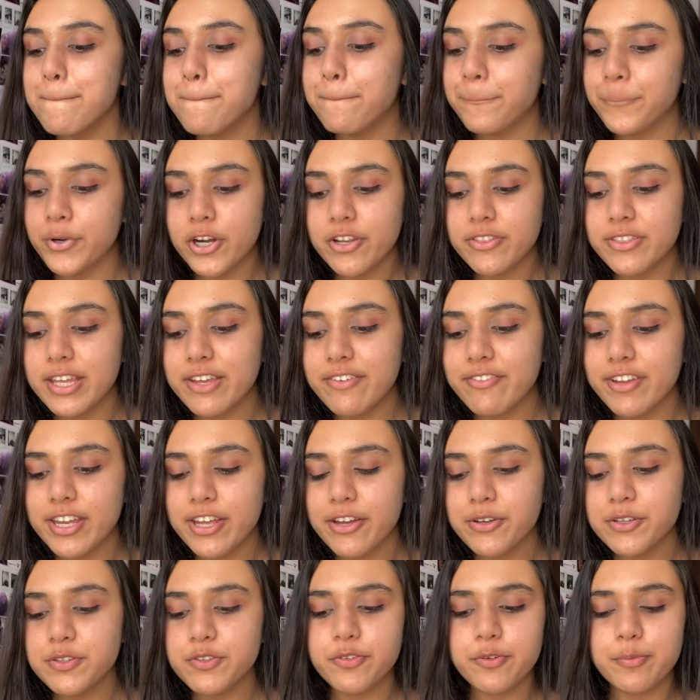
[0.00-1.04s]
birthday
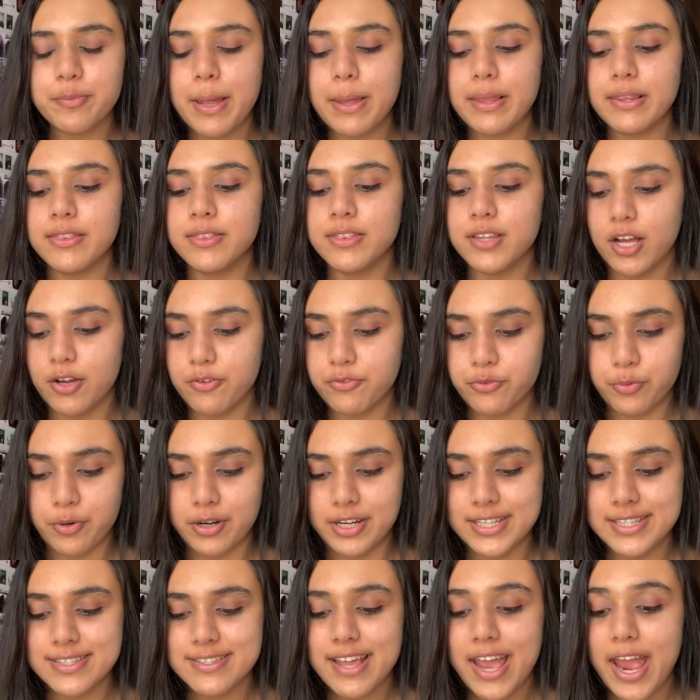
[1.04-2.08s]
videos for my loved
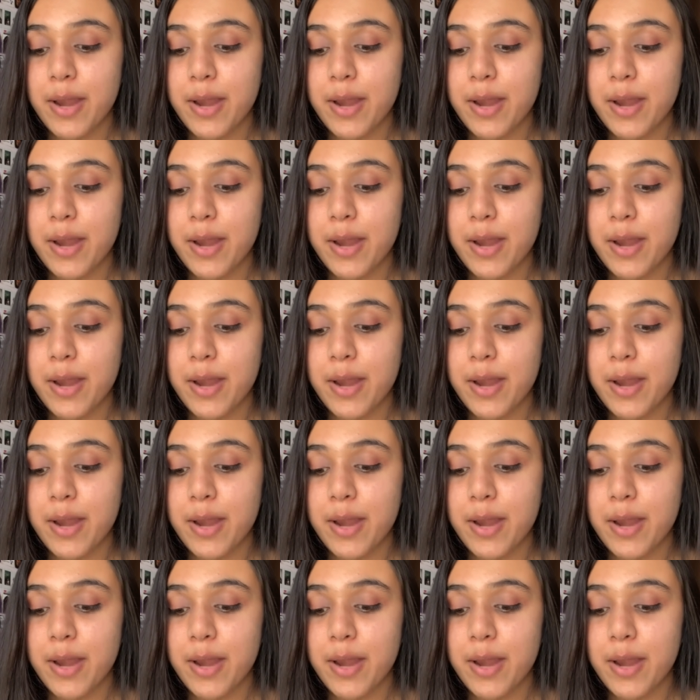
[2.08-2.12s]
ones,